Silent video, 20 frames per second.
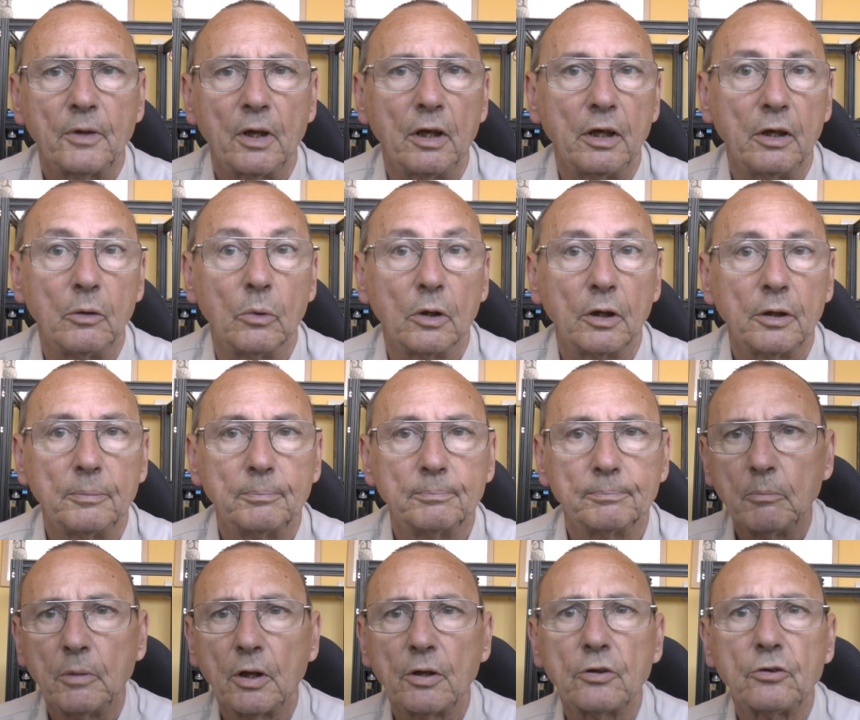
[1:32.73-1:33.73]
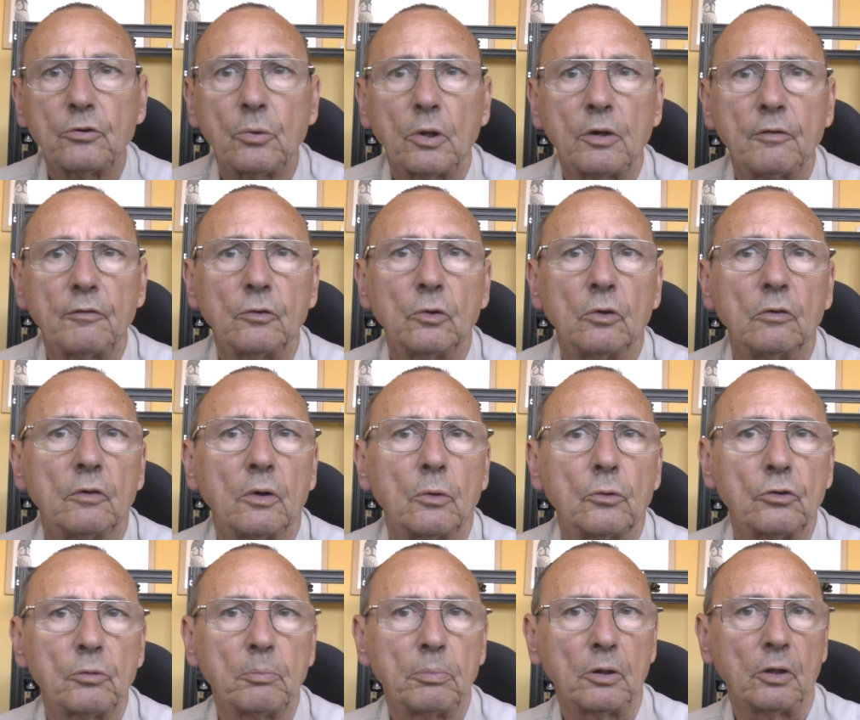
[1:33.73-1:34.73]
anyway but the 24
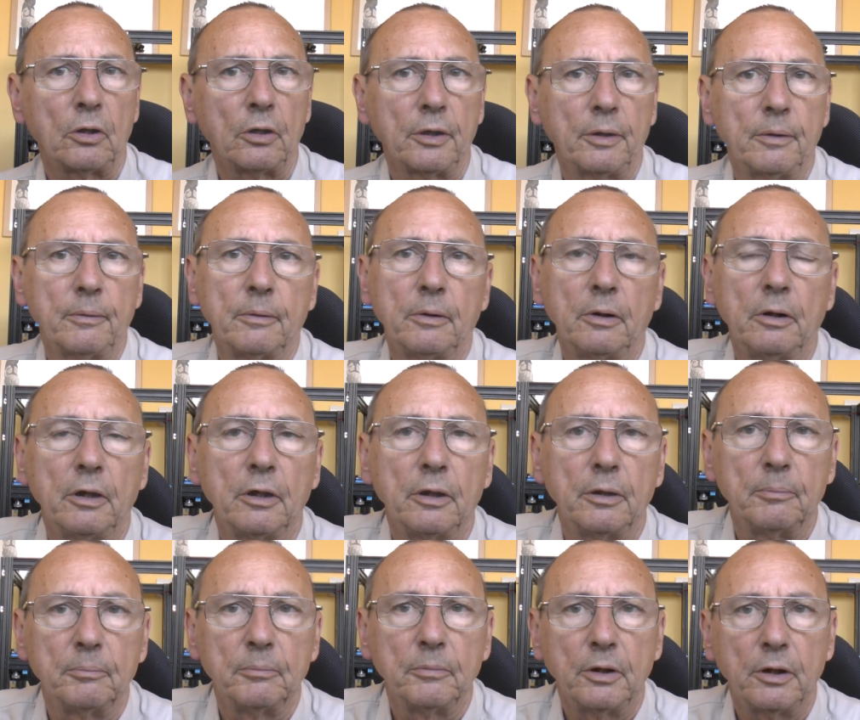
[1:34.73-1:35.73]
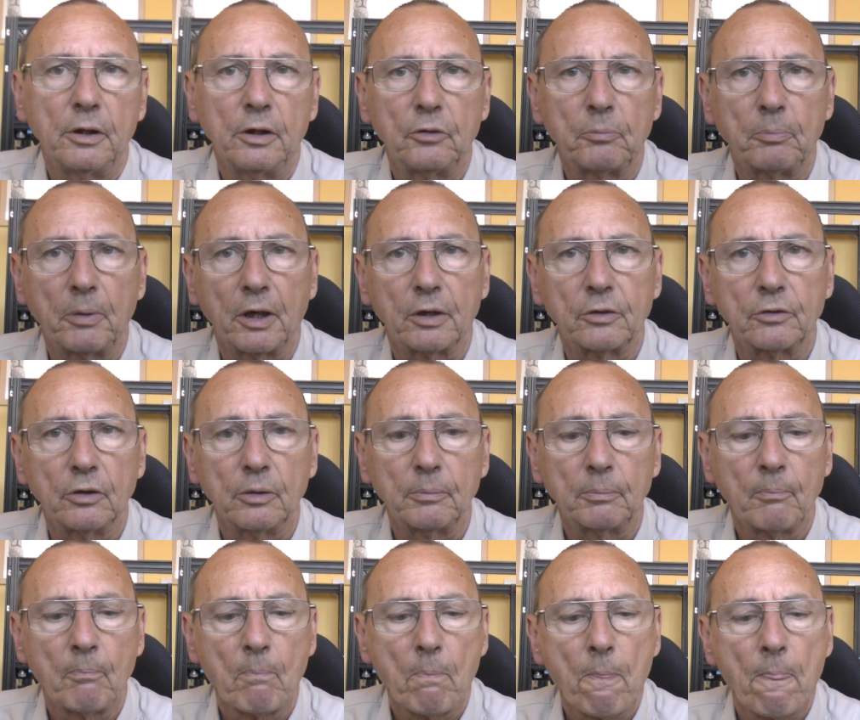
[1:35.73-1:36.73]
volt supply um, is backed
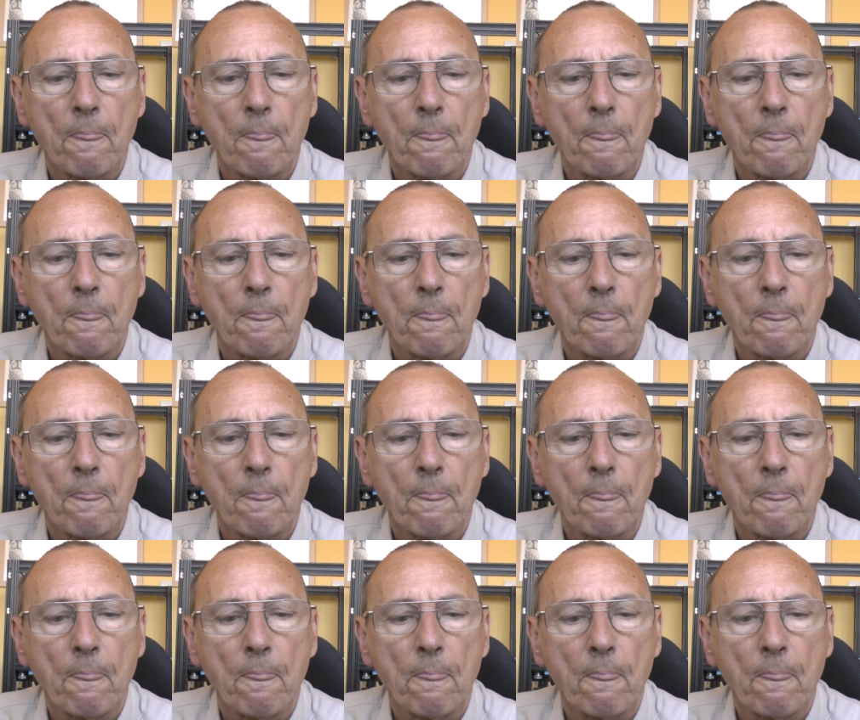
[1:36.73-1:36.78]
up